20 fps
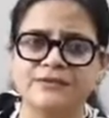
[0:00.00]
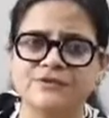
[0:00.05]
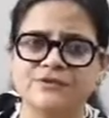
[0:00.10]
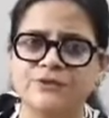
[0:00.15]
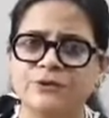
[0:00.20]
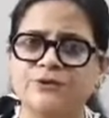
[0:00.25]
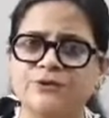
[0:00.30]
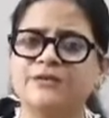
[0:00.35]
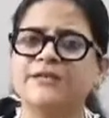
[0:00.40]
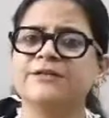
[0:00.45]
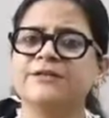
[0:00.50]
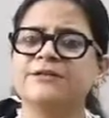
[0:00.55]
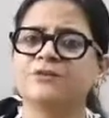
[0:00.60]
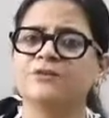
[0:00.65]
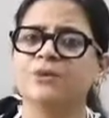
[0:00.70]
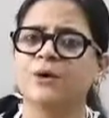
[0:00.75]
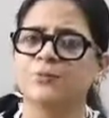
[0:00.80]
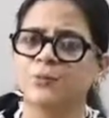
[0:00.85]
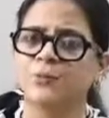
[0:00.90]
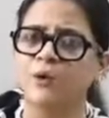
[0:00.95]
It's going to lead
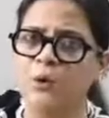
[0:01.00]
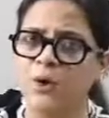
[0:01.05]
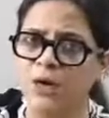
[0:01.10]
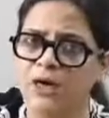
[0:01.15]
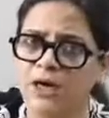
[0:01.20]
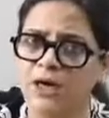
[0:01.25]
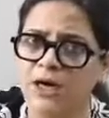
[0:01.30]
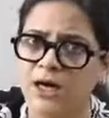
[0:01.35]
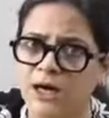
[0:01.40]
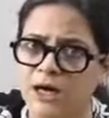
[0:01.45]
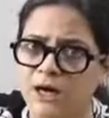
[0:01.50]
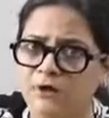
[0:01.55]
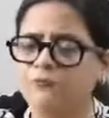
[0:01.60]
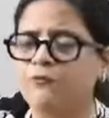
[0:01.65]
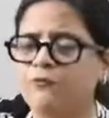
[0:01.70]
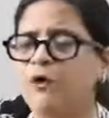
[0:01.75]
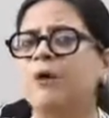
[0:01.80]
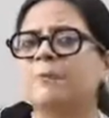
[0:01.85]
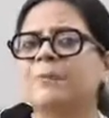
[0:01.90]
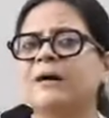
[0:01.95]
to a more
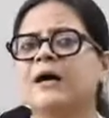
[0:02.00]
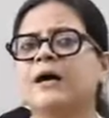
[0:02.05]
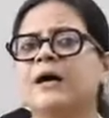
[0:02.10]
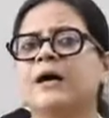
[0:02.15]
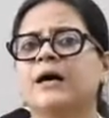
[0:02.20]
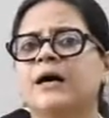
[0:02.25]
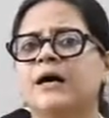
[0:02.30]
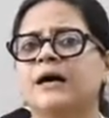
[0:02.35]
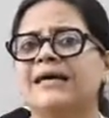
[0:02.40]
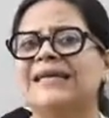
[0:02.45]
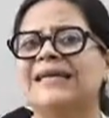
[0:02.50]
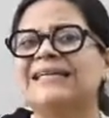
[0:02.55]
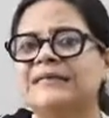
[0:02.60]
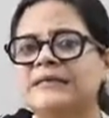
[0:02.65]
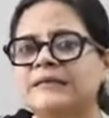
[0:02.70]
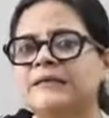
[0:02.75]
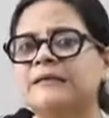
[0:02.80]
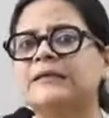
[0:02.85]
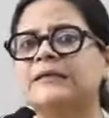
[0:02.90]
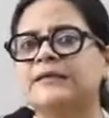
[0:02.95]
warmer
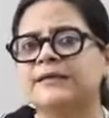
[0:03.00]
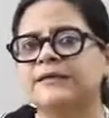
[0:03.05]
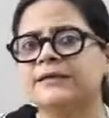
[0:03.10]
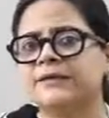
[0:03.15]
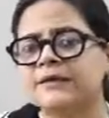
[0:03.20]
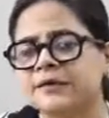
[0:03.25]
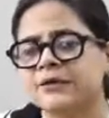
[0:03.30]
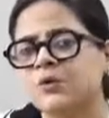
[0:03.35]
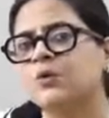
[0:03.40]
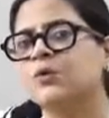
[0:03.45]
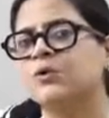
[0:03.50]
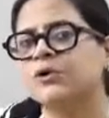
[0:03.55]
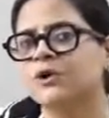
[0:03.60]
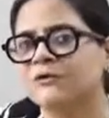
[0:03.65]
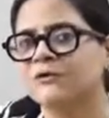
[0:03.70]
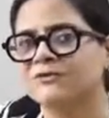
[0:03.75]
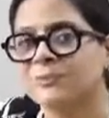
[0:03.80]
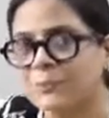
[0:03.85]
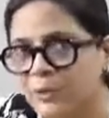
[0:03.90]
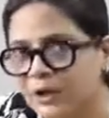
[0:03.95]
inner core
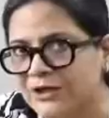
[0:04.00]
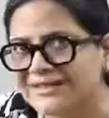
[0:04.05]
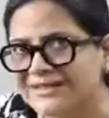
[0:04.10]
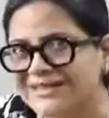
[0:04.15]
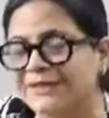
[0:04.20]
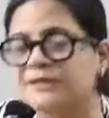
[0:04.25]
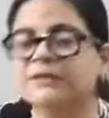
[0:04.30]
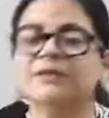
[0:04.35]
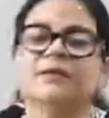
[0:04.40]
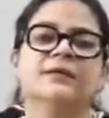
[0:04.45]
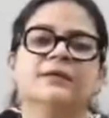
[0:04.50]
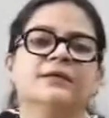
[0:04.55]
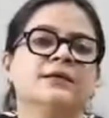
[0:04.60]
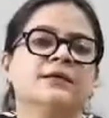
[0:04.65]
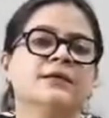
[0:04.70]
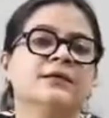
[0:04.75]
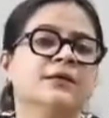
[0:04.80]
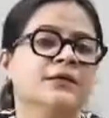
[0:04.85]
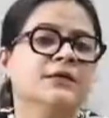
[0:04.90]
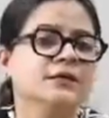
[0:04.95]
of the body.
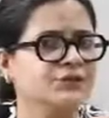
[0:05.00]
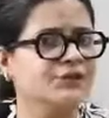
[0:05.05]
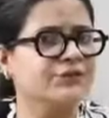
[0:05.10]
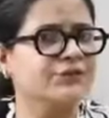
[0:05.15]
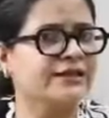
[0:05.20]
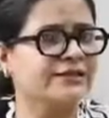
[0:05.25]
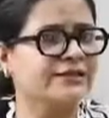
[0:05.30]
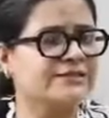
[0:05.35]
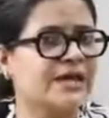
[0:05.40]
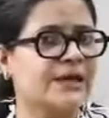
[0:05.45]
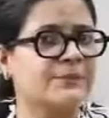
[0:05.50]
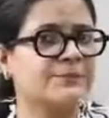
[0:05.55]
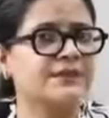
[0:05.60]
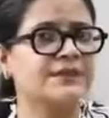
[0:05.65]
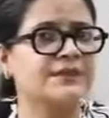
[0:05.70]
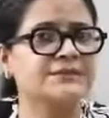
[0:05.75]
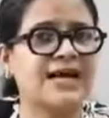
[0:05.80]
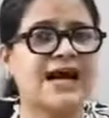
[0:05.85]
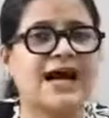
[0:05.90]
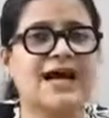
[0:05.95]
During
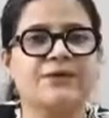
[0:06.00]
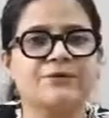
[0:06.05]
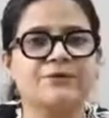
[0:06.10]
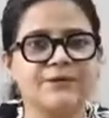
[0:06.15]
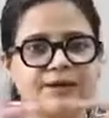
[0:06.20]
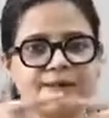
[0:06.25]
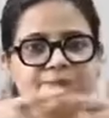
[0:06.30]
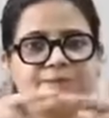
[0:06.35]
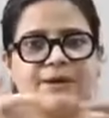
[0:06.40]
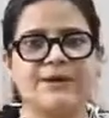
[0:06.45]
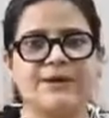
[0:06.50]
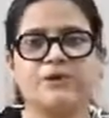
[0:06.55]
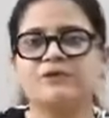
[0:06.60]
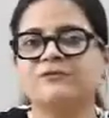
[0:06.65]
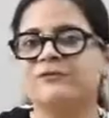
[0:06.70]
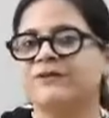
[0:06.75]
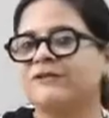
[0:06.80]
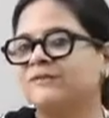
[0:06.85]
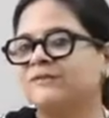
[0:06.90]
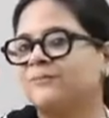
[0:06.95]
summers, I wear
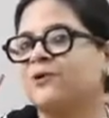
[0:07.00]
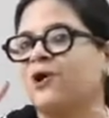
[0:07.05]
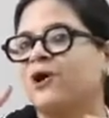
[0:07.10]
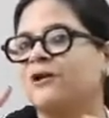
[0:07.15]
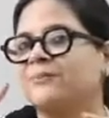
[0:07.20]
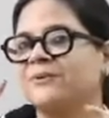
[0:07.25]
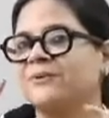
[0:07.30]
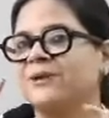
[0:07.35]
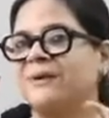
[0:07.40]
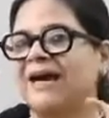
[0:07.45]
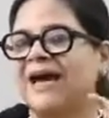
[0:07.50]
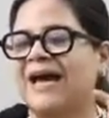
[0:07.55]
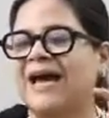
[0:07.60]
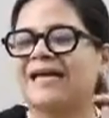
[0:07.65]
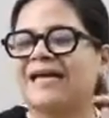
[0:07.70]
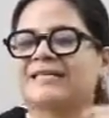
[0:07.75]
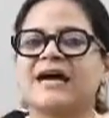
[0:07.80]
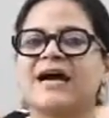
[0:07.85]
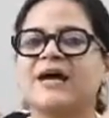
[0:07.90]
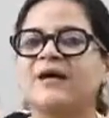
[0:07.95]
always a broad brim
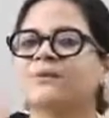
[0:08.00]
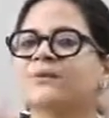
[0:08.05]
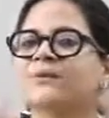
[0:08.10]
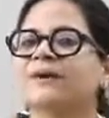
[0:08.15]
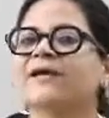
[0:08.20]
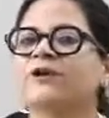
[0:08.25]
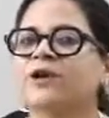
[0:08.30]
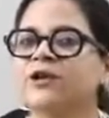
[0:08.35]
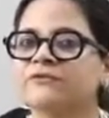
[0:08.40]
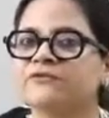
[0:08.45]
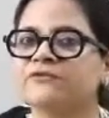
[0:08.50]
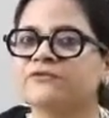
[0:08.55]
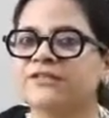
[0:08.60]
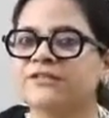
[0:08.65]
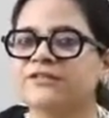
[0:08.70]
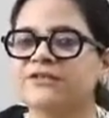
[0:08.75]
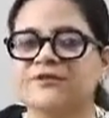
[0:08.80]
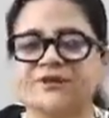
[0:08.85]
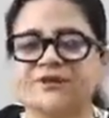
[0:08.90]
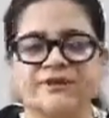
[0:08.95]
hat. I wear a lot of
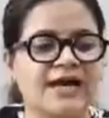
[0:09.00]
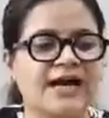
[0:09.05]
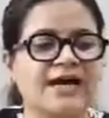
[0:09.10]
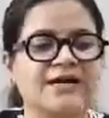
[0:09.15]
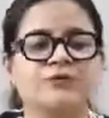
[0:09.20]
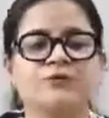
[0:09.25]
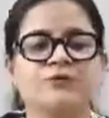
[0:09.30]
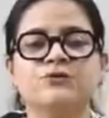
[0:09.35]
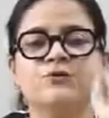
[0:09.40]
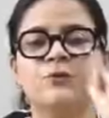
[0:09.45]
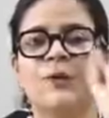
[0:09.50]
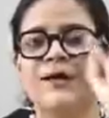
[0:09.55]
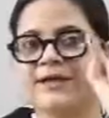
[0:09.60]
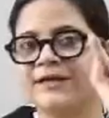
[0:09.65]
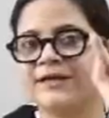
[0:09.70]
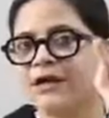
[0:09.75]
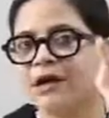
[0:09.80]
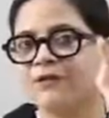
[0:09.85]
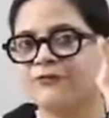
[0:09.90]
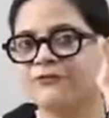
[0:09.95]
sunscreen. I use
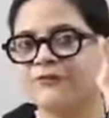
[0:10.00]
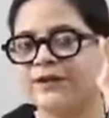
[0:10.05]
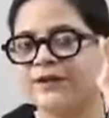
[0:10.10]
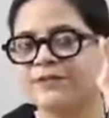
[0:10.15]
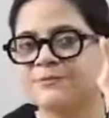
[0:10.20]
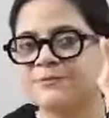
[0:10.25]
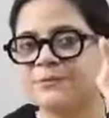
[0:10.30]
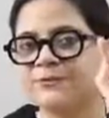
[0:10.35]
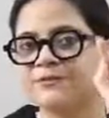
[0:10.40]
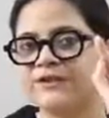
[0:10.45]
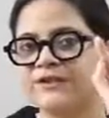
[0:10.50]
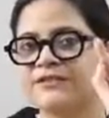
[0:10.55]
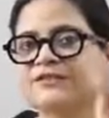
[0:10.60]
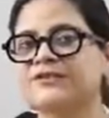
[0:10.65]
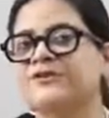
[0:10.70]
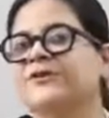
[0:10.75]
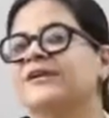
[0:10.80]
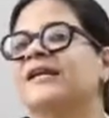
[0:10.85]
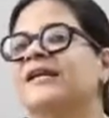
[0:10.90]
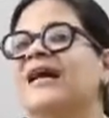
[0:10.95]
1.5 fingertip of
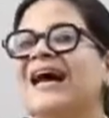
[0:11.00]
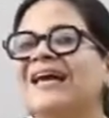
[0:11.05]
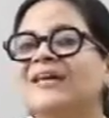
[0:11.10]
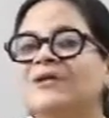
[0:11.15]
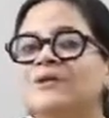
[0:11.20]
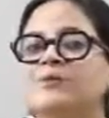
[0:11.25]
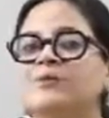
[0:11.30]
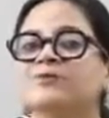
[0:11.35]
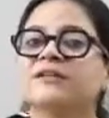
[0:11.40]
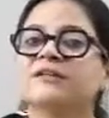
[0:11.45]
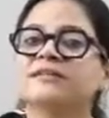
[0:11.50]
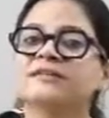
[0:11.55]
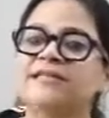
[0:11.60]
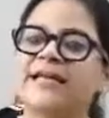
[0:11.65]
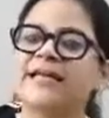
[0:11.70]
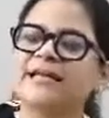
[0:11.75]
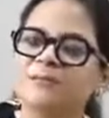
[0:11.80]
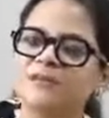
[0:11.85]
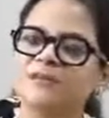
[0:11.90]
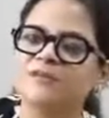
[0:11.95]
sunscreen. I use it
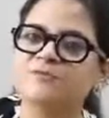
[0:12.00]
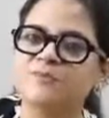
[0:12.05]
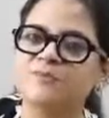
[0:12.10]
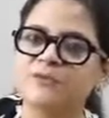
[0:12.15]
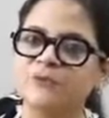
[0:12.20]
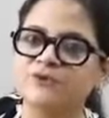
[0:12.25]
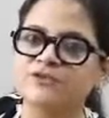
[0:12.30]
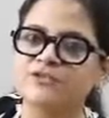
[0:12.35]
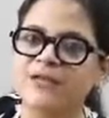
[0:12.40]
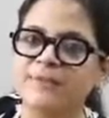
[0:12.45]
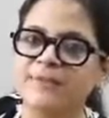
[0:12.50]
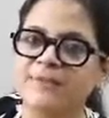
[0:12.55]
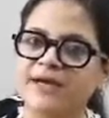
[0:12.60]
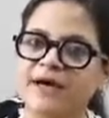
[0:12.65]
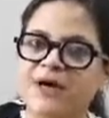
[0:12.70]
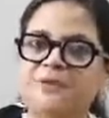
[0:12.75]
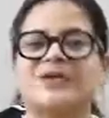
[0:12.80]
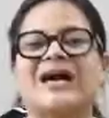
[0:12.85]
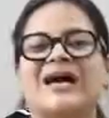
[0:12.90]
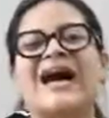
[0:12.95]
10 minutes before
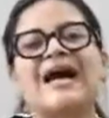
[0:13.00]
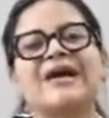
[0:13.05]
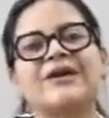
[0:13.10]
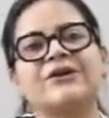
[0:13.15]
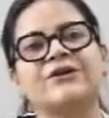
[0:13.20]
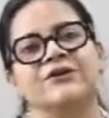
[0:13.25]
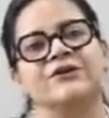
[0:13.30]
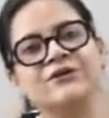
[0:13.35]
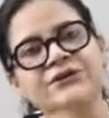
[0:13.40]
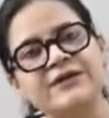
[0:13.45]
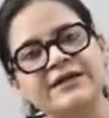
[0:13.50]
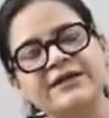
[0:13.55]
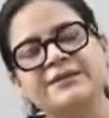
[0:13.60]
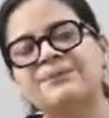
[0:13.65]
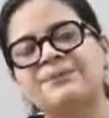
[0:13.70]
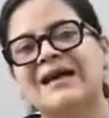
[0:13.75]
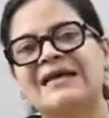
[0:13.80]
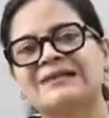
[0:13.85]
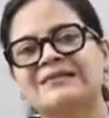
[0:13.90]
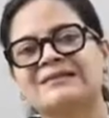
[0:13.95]
stepping out. I
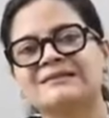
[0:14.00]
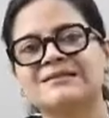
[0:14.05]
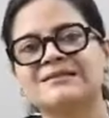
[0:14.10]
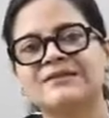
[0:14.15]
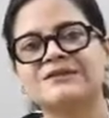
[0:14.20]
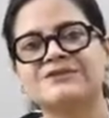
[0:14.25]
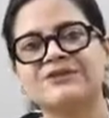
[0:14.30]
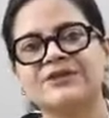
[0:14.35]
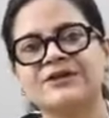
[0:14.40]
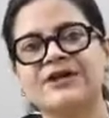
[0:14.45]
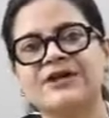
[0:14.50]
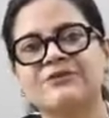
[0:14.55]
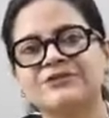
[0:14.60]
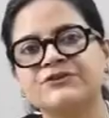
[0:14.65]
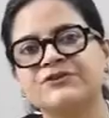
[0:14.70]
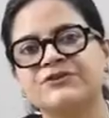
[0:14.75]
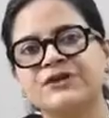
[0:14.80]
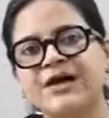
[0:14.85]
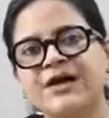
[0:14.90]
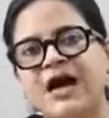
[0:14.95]
reapply the sunscreen
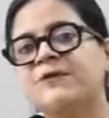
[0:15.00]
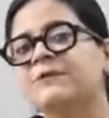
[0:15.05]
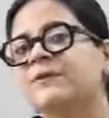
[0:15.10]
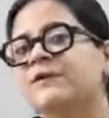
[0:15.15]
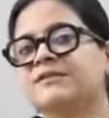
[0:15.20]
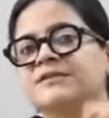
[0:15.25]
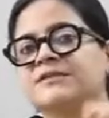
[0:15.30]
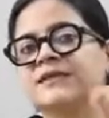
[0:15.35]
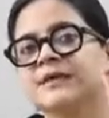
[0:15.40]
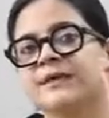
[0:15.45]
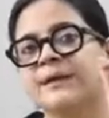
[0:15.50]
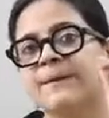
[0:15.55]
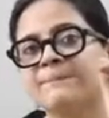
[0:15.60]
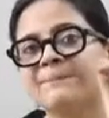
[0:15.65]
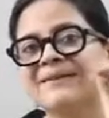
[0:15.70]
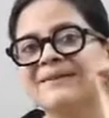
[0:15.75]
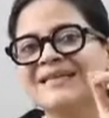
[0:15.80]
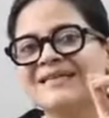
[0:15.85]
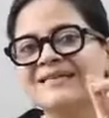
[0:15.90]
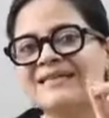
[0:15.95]
after 3 hours,
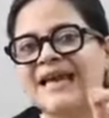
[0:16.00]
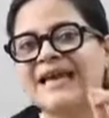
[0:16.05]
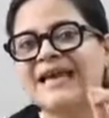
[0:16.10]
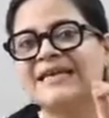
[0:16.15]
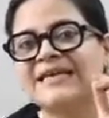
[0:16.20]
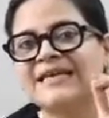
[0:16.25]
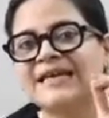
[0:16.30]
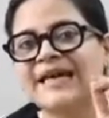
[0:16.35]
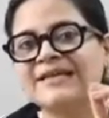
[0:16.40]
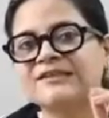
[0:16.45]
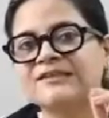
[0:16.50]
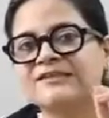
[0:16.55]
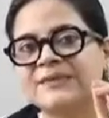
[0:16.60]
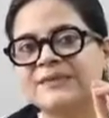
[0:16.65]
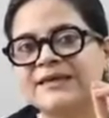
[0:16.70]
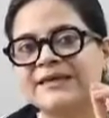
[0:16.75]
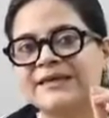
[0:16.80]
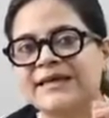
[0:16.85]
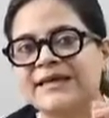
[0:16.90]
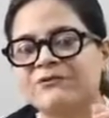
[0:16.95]
be it any
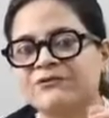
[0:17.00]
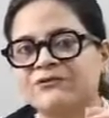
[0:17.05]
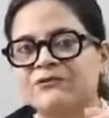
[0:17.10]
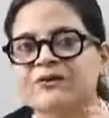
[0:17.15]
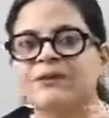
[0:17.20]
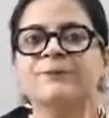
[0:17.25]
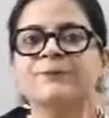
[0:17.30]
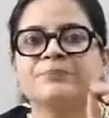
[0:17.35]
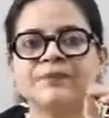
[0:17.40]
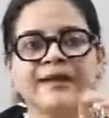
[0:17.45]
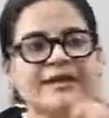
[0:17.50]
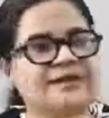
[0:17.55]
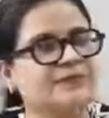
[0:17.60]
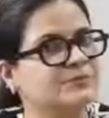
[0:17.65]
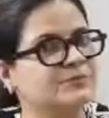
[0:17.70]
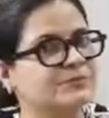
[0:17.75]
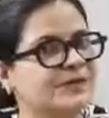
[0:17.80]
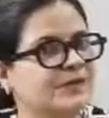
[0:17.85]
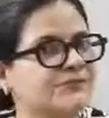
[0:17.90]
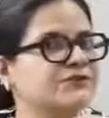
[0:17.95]
SPF.
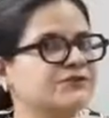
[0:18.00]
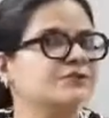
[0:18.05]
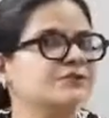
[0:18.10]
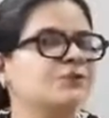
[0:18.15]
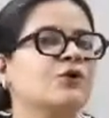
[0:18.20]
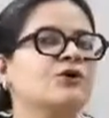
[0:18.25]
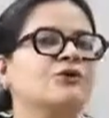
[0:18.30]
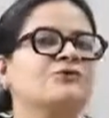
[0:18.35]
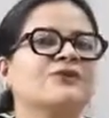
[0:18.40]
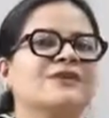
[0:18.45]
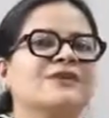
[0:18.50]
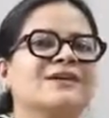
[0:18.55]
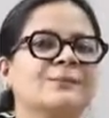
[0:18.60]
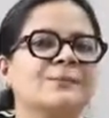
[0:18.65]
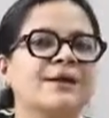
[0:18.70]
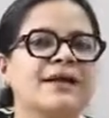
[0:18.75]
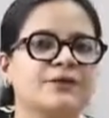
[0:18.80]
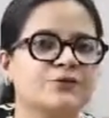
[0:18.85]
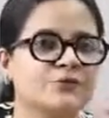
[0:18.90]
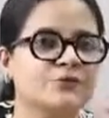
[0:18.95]
SPF is more of a
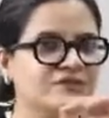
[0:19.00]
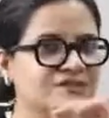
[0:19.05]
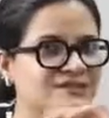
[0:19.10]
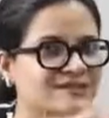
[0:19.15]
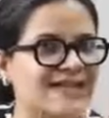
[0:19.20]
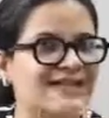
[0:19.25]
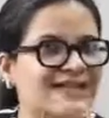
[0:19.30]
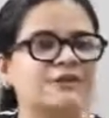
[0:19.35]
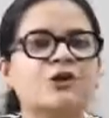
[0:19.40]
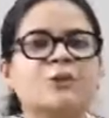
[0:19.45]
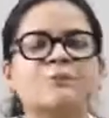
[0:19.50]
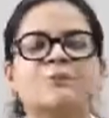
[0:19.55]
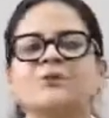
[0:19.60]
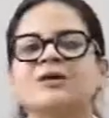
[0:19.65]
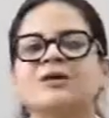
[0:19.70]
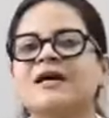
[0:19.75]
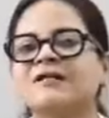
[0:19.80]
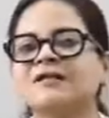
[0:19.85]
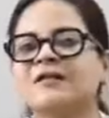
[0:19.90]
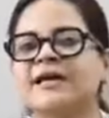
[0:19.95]
gimmick to sell your
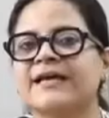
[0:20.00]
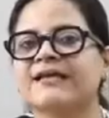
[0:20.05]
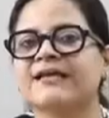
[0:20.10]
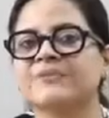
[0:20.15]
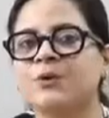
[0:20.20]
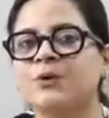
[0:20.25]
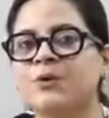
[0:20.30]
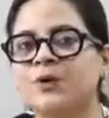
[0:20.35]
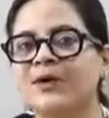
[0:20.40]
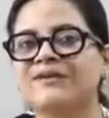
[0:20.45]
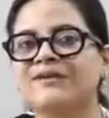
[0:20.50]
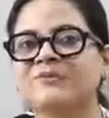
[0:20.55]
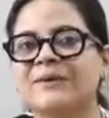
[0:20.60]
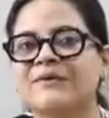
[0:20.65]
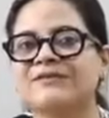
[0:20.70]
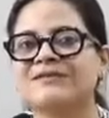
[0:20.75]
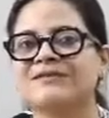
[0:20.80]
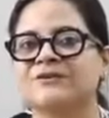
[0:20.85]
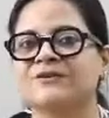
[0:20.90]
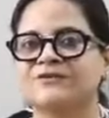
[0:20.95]
product more
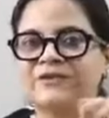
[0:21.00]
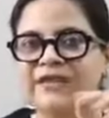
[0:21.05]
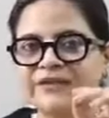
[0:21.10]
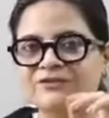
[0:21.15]
expensive.